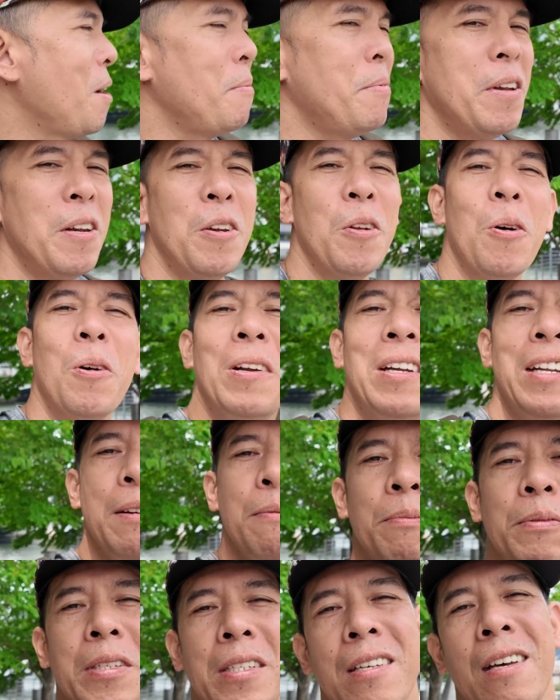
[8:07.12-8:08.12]
maybe no
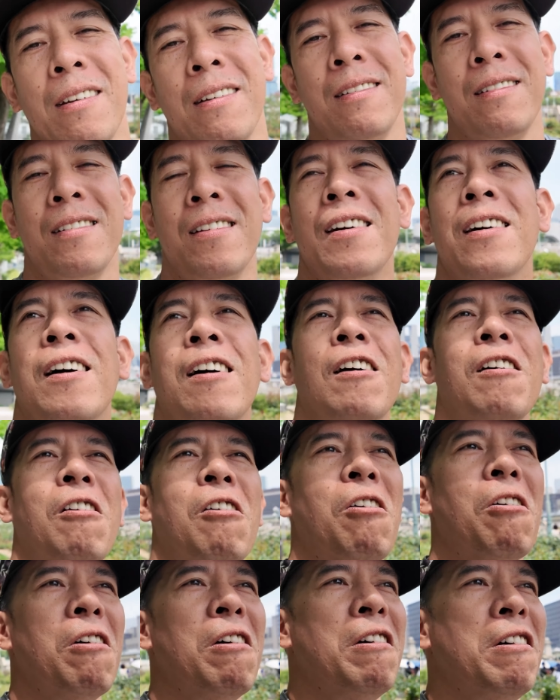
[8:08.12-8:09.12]
leaves,
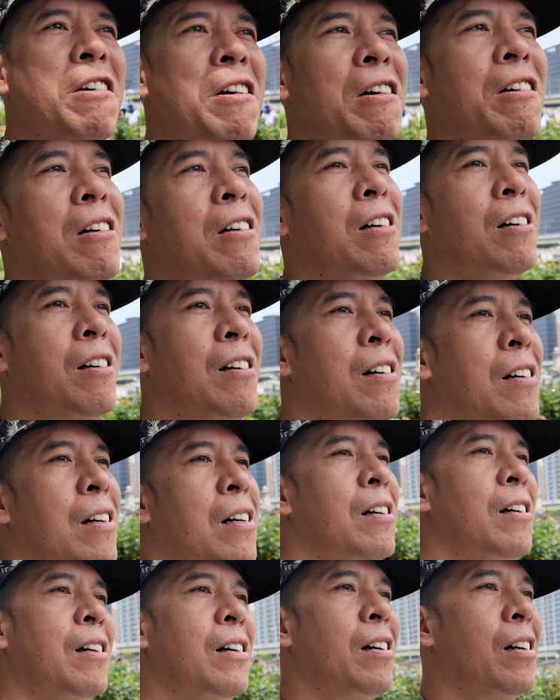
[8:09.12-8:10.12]
or
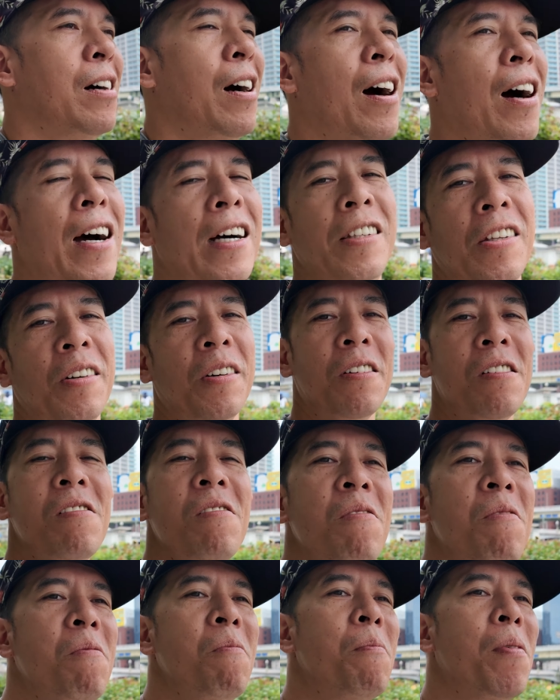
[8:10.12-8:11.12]
I don't
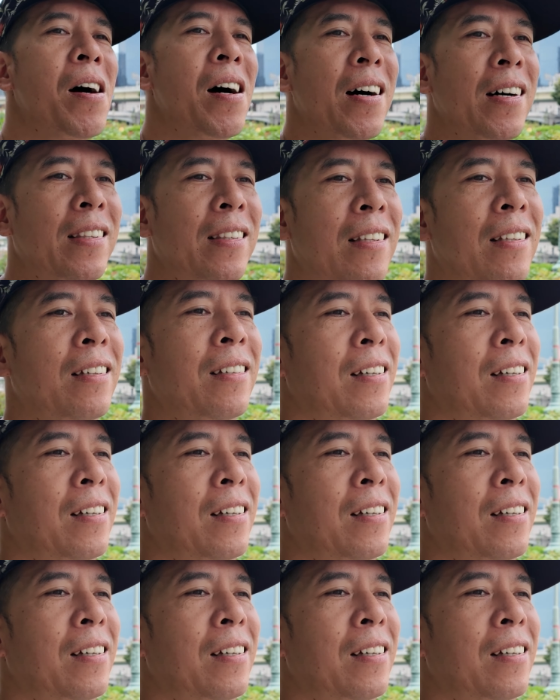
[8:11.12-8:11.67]
know, but